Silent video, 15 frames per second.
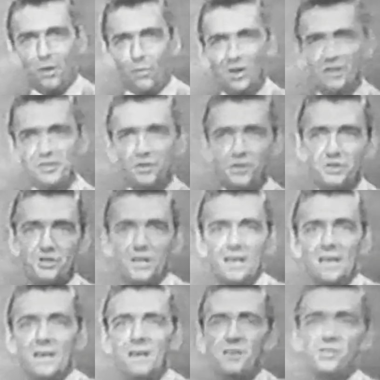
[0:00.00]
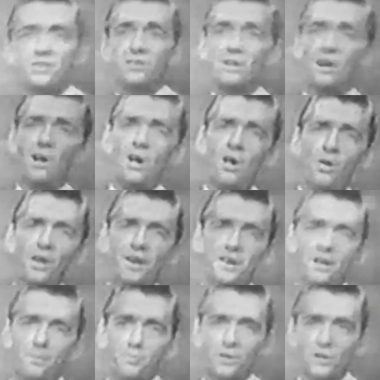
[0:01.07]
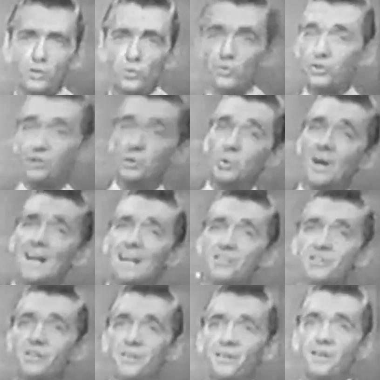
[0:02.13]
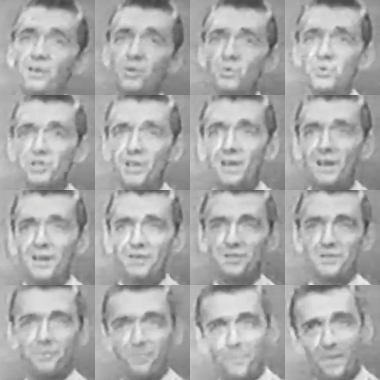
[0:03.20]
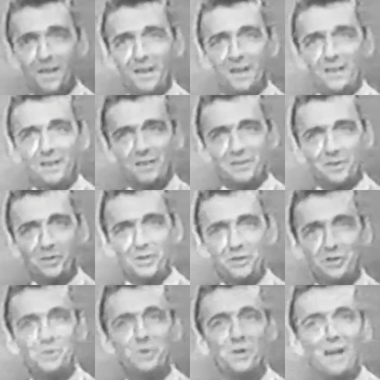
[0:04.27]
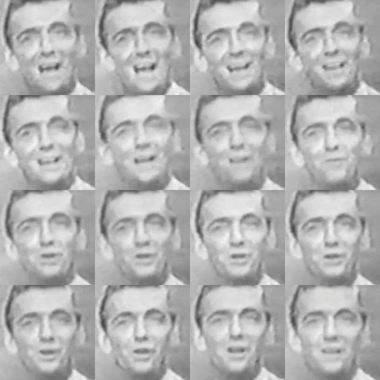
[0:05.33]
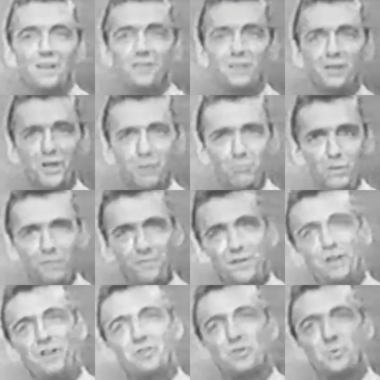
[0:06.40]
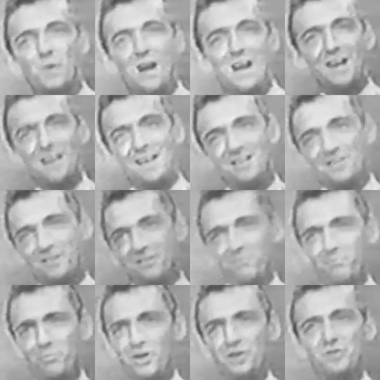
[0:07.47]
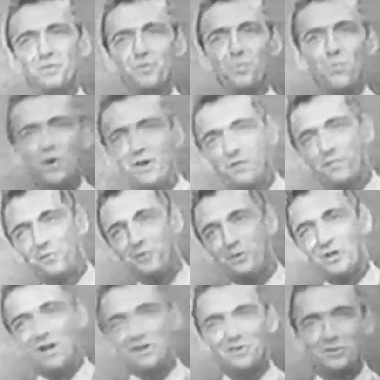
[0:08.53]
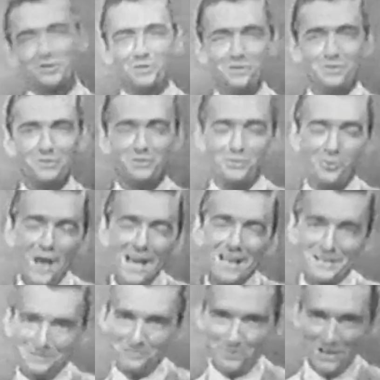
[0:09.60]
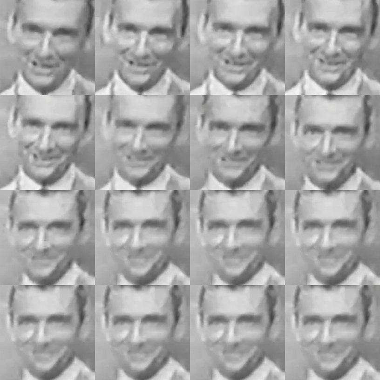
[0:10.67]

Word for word: Well, so the stage is all lit up in the old show house here in the Ozarks, so that you and I can have a good look at the nimble-footed, square-dancing bunch of wonderful youngsters, the Wagon Wheelers.